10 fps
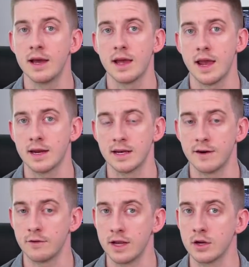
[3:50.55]
and I
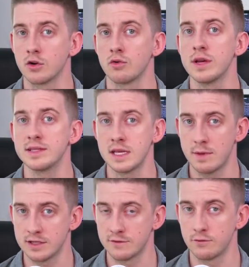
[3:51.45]
never increased the
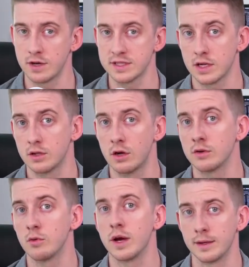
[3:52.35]
amount of risk along the
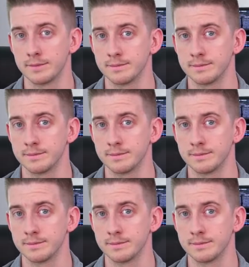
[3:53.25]
way.